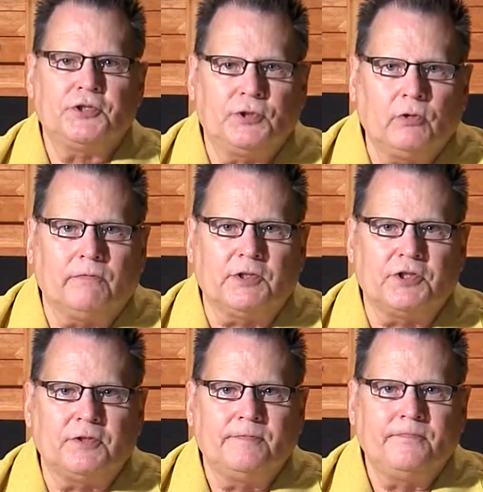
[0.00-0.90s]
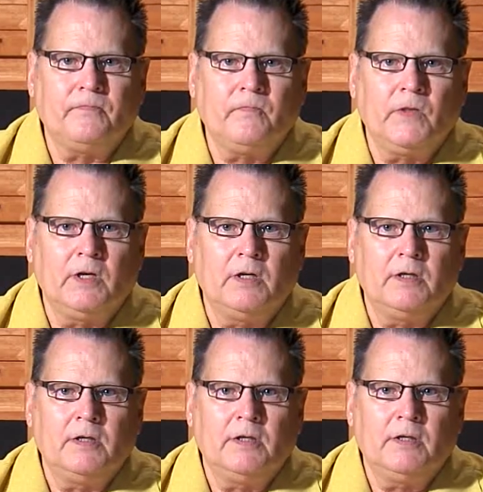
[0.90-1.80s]
service.
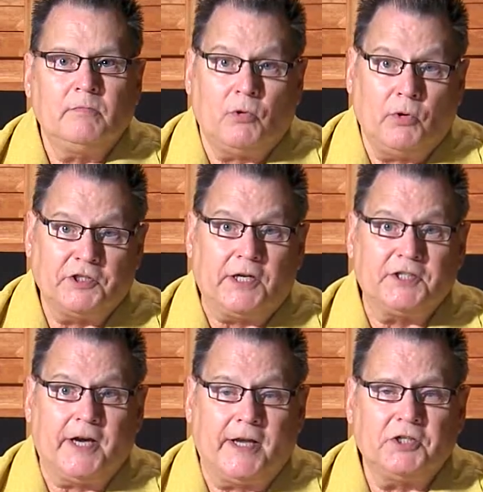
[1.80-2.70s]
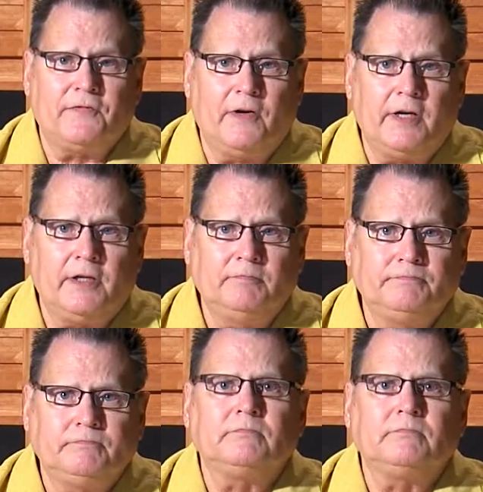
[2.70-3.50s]
But was I satisfied?